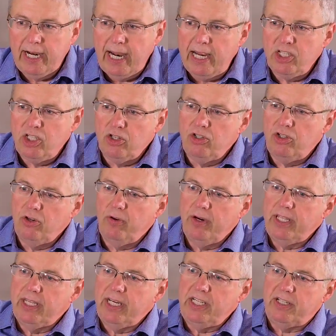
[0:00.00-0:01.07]
And as you're
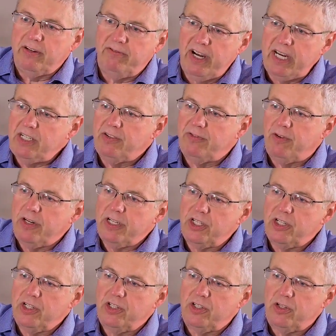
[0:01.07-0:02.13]
doing these events, for
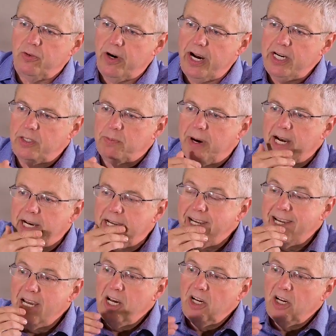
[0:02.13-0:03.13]
instance, to raise money,